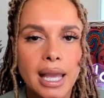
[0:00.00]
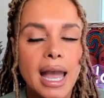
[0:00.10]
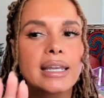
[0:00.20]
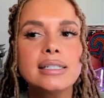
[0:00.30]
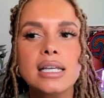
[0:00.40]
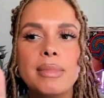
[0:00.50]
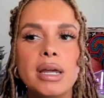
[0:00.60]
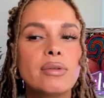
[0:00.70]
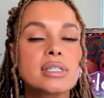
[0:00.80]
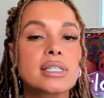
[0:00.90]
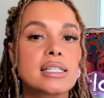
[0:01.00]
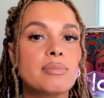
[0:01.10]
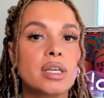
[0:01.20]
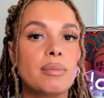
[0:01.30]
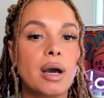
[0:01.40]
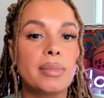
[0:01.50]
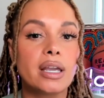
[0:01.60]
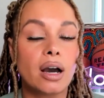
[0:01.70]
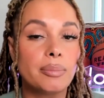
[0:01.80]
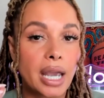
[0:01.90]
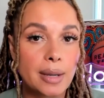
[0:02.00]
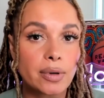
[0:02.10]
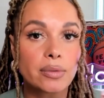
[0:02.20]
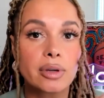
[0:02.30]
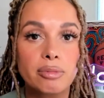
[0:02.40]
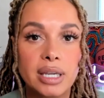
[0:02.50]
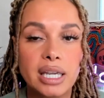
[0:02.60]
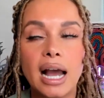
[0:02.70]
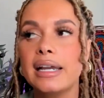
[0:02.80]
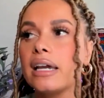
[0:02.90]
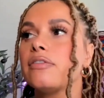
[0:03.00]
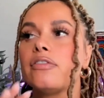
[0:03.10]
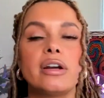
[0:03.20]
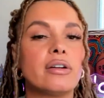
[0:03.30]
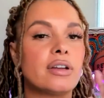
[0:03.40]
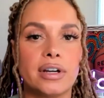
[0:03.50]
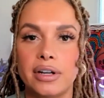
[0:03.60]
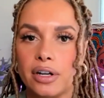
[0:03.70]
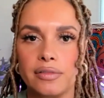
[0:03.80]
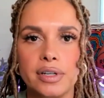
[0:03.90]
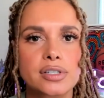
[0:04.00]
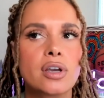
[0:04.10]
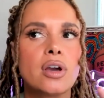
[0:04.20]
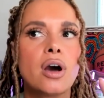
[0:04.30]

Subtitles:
Anytime anyone says something about being on paper with me, I get very, very nervous.